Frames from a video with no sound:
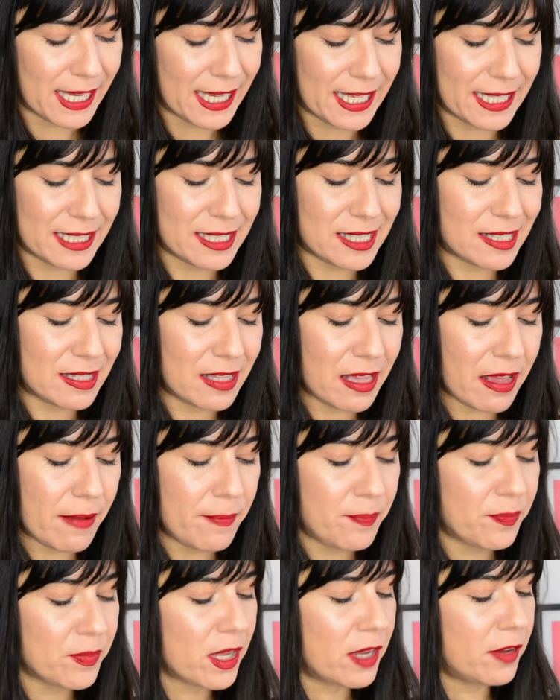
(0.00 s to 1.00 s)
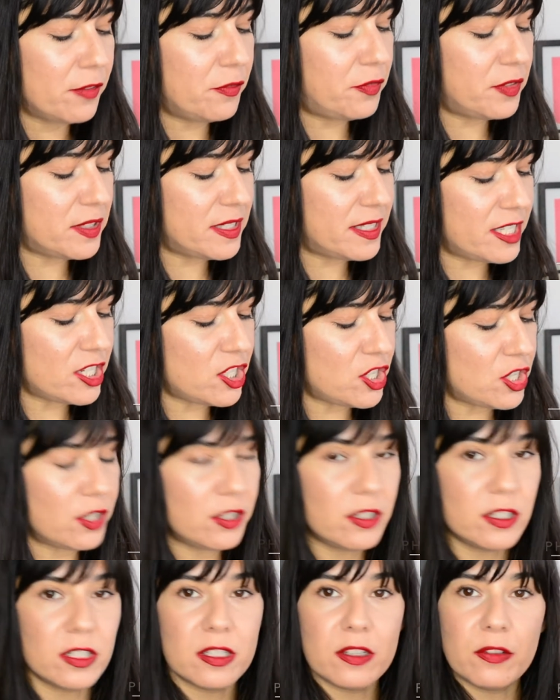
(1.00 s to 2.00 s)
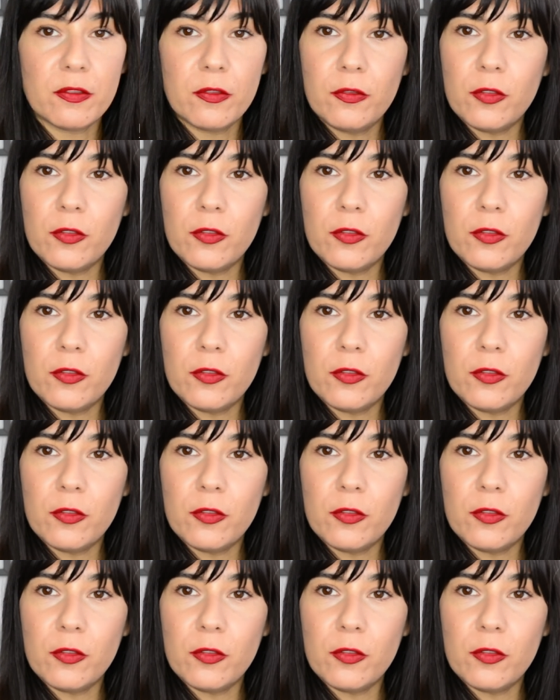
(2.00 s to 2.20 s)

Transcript: it's the Physicians